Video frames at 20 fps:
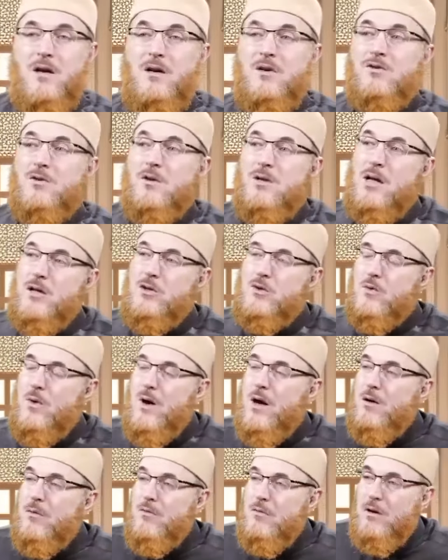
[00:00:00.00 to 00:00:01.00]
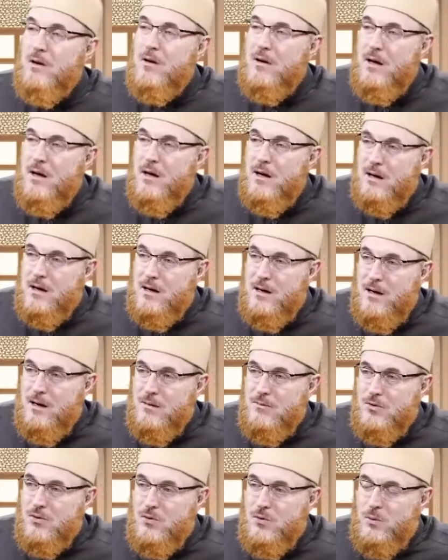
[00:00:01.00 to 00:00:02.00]
So that's why when it
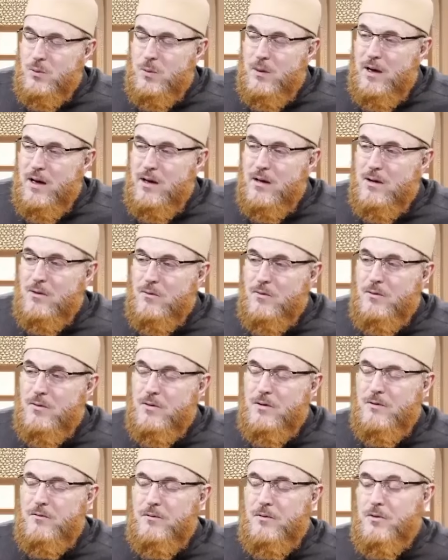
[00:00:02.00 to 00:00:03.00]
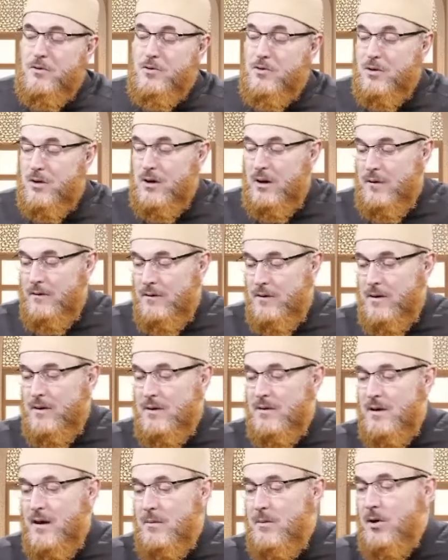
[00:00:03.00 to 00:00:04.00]
comes to planning for the future, if it
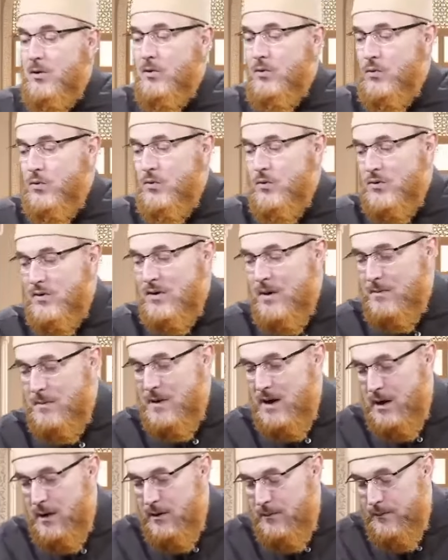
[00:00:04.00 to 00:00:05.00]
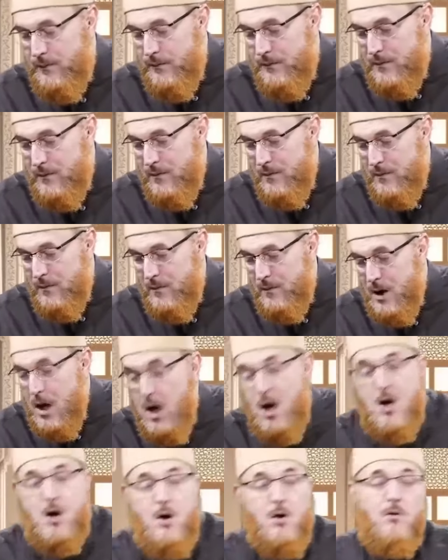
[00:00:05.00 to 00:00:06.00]
is about to do something,
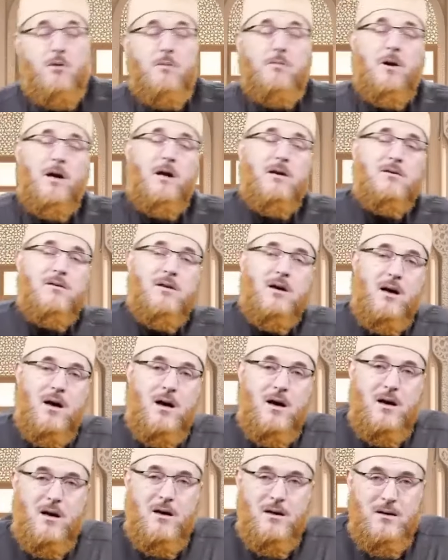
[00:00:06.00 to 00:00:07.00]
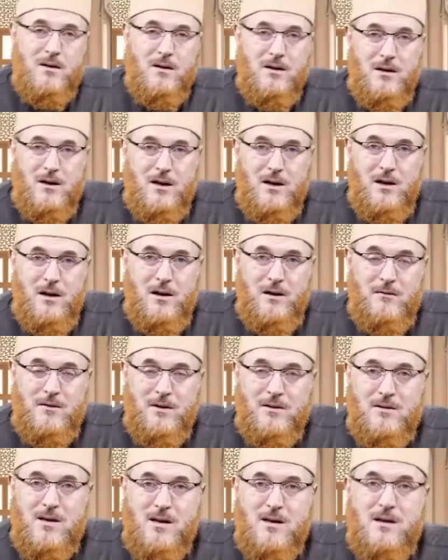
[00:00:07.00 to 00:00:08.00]
we pray istikhara. If
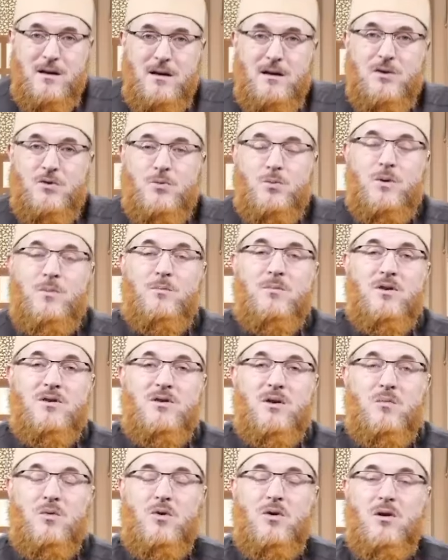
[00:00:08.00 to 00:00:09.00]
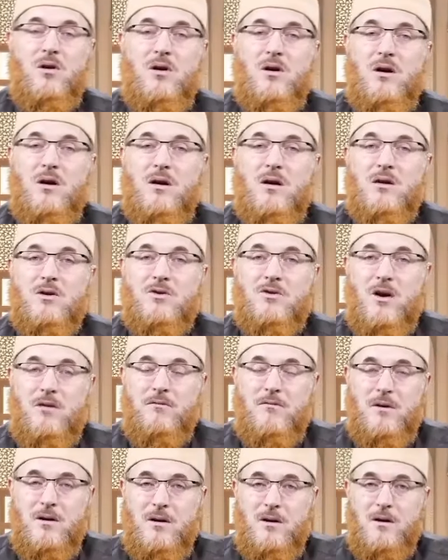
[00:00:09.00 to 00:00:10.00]
this thing is permissible,
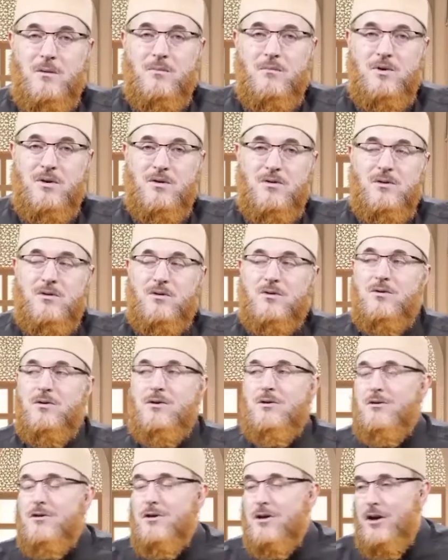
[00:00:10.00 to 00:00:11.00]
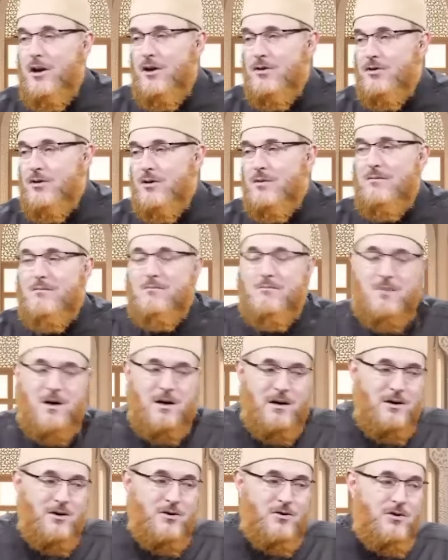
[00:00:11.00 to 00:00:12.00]
travel, business, education,
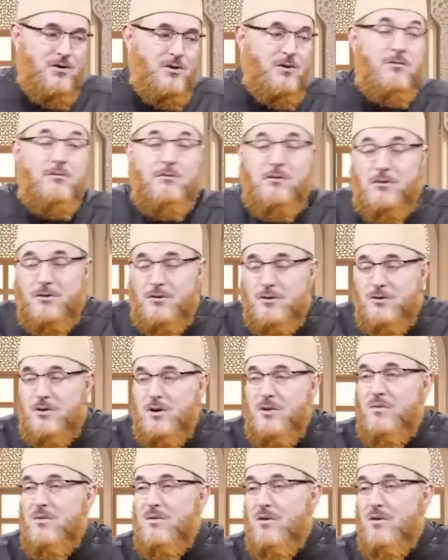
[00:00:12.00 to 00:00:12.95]
marriage, divorce,